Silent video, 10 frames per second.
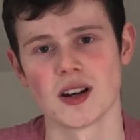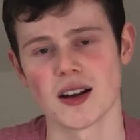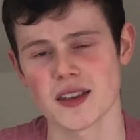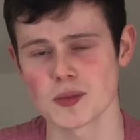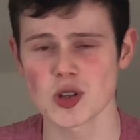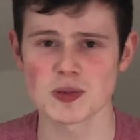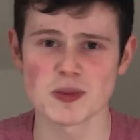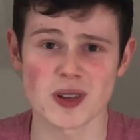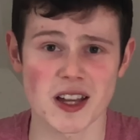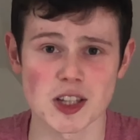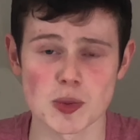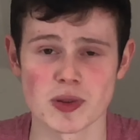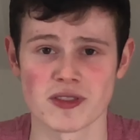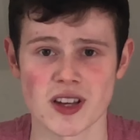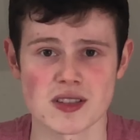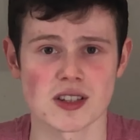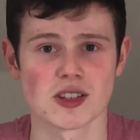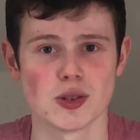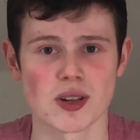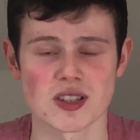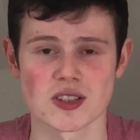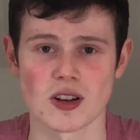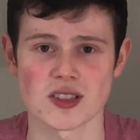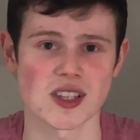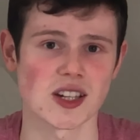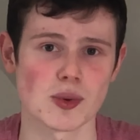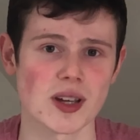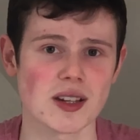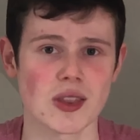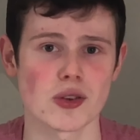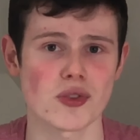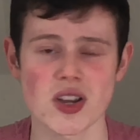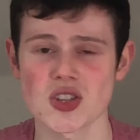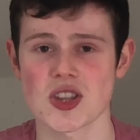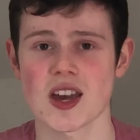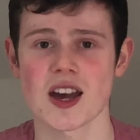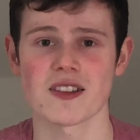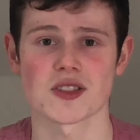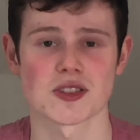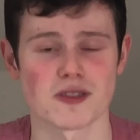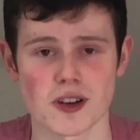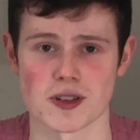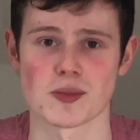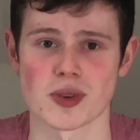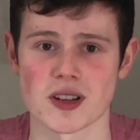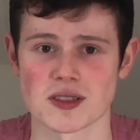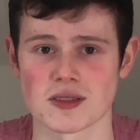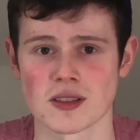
I think most people end up investing in US stocks anyway, and the range they have is very impressive.